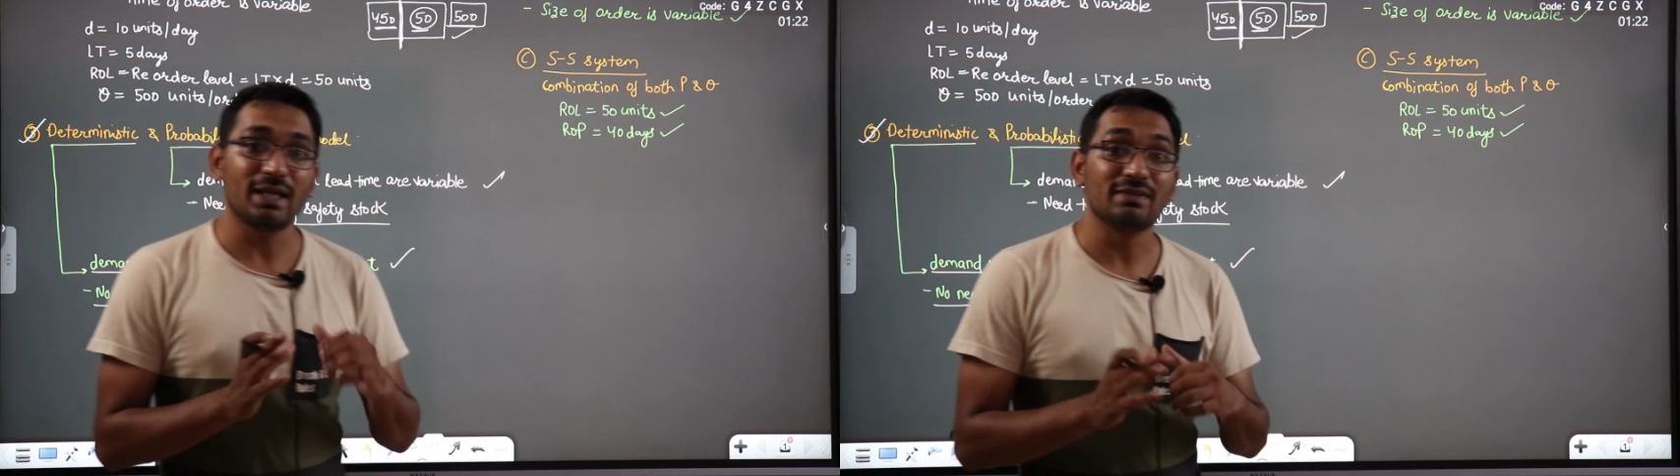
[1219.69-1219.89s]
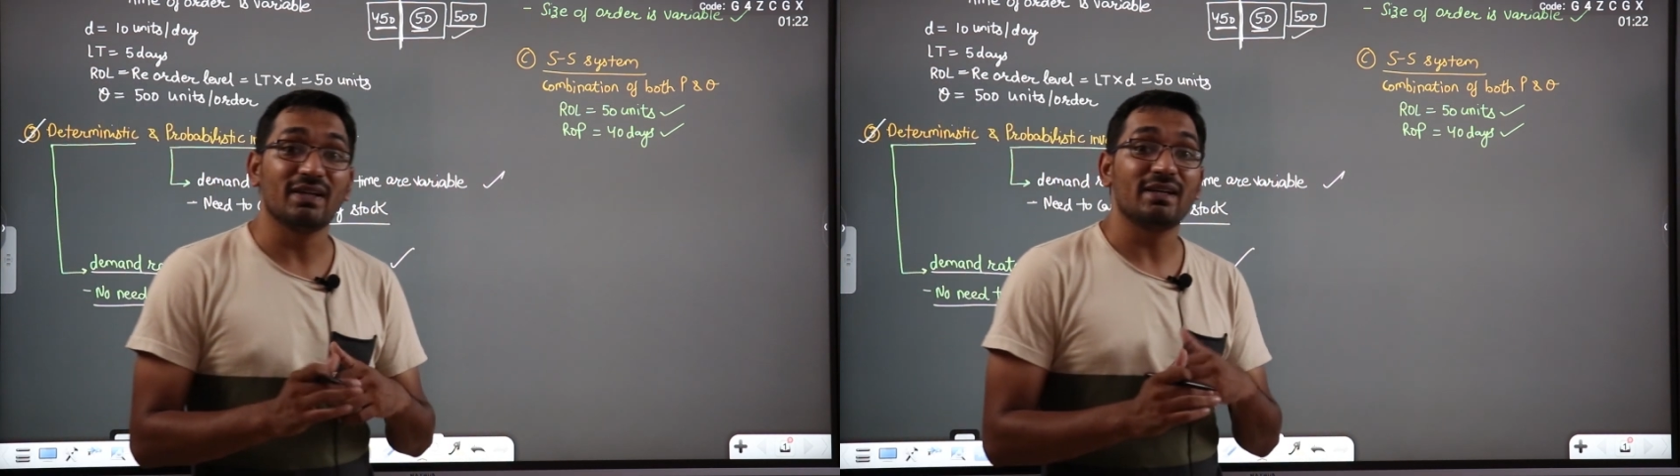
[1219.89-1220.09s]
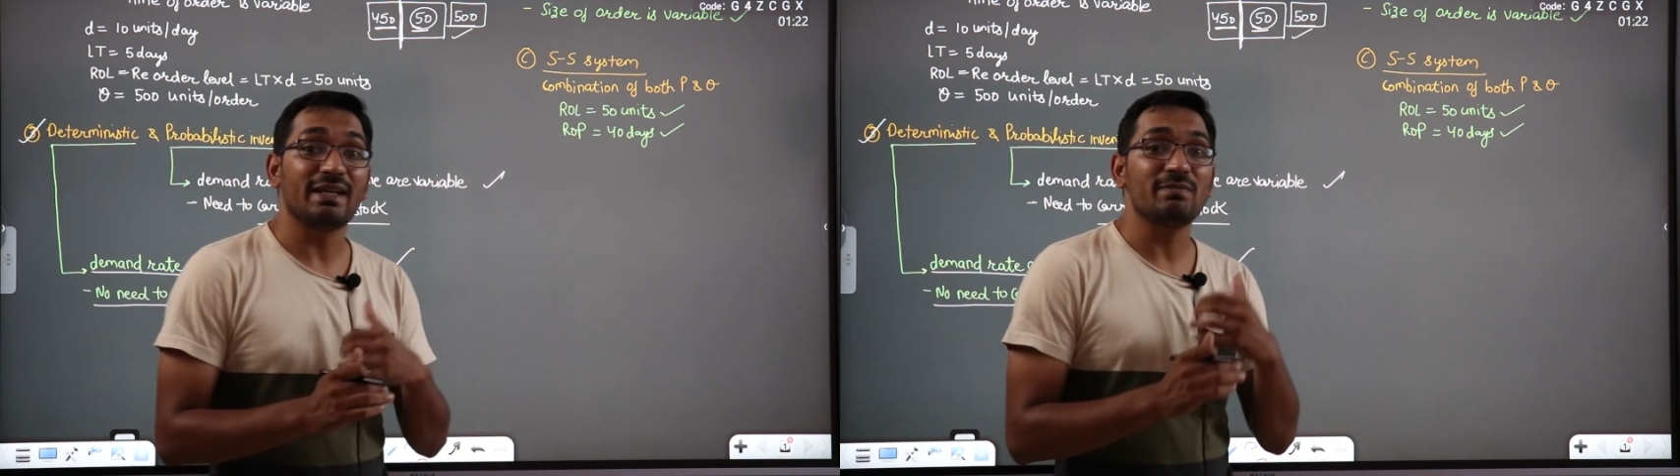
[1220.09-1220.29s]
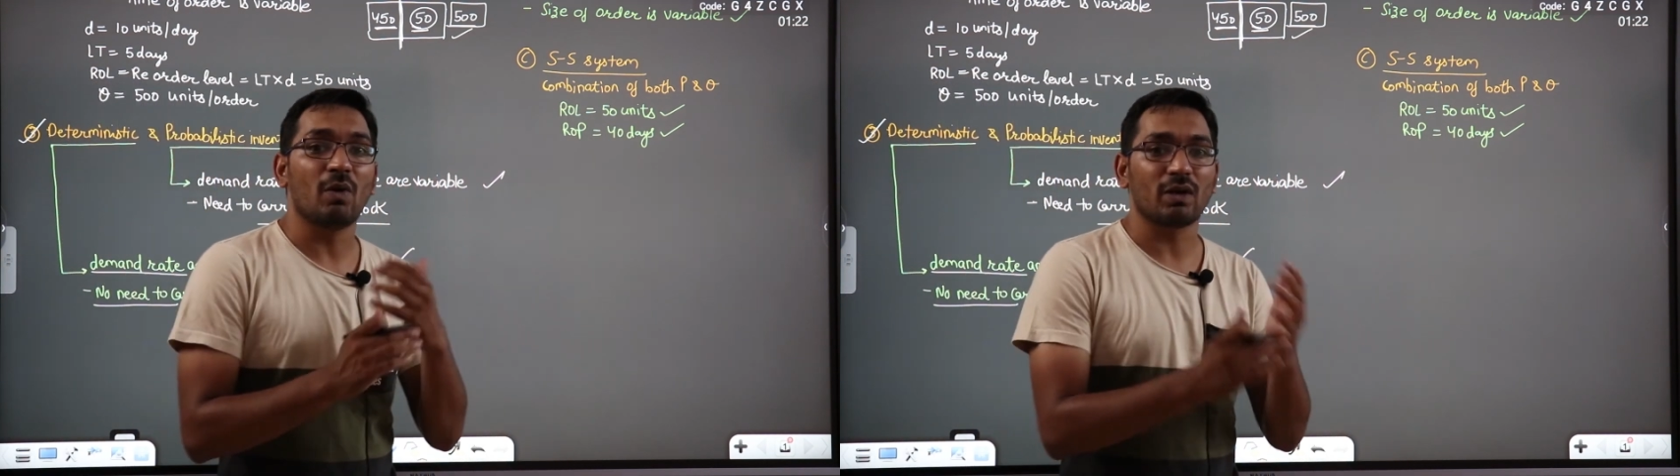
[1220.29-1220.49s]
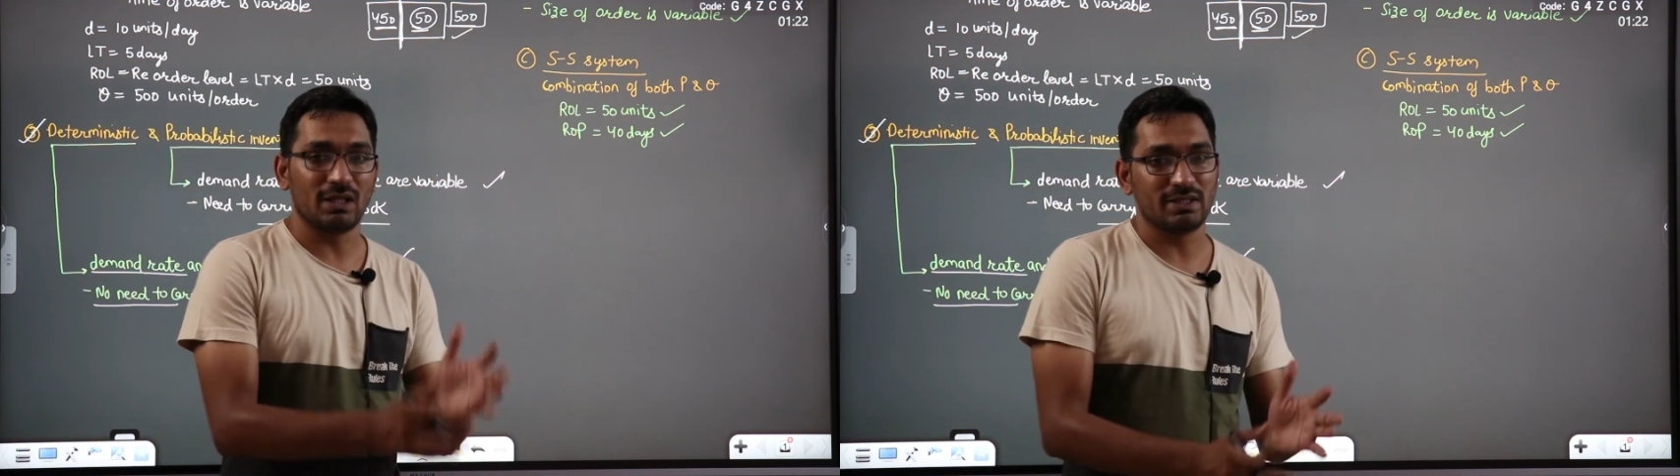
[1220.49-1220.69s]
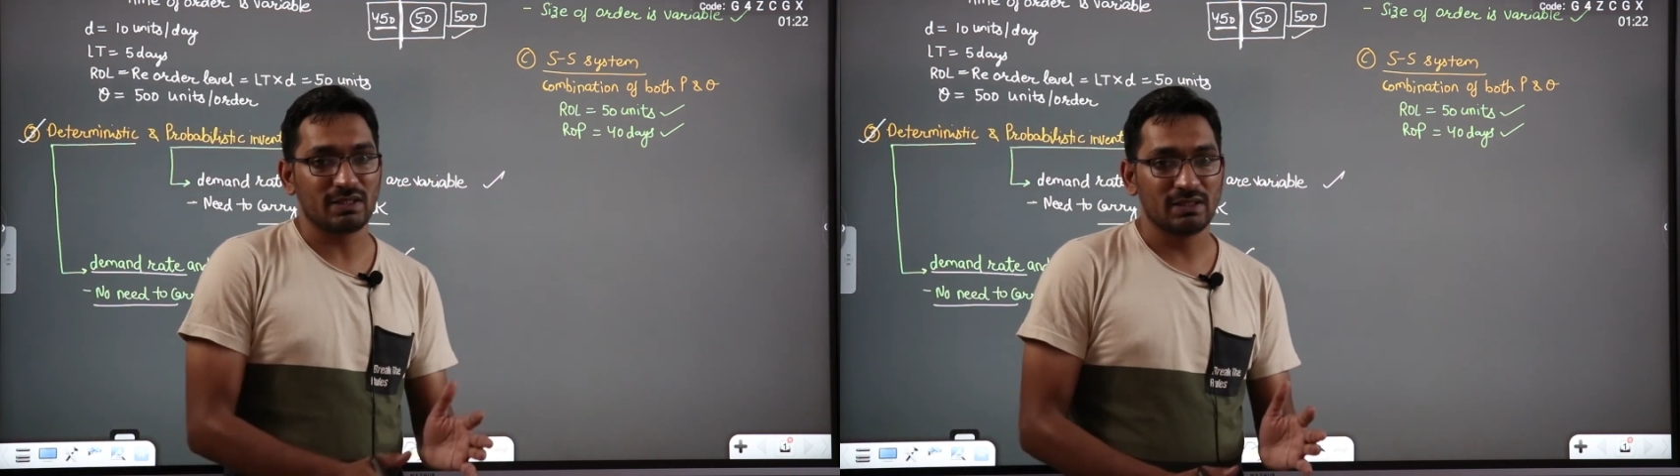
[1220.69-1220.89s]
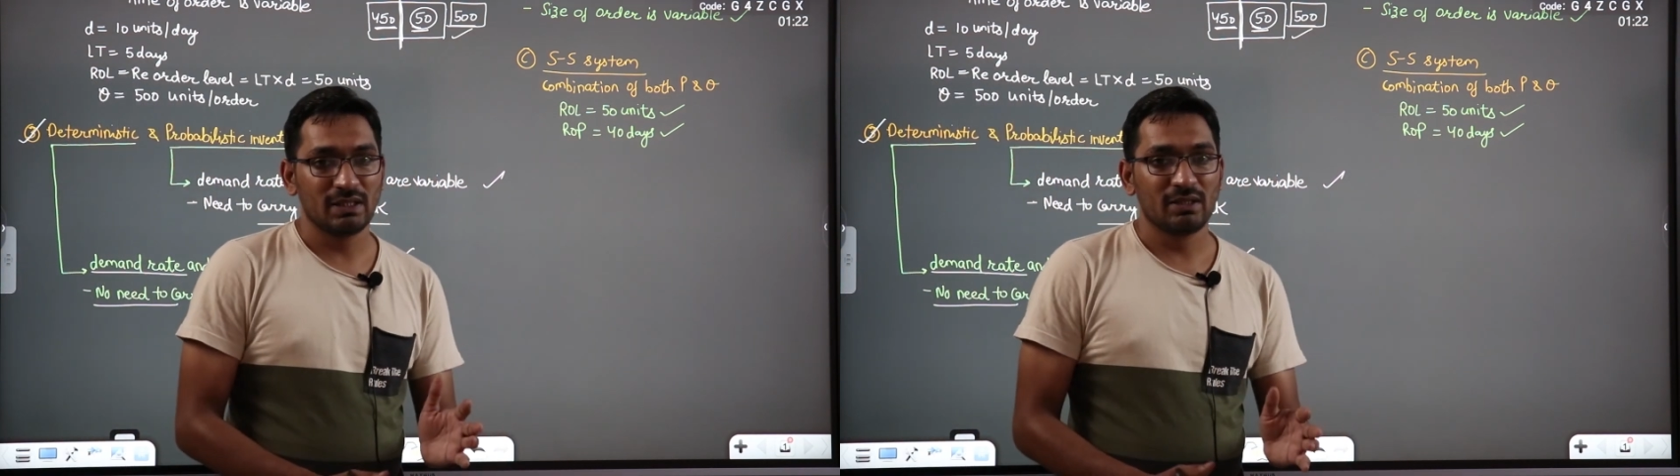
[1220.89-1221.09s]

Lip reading: inventory models.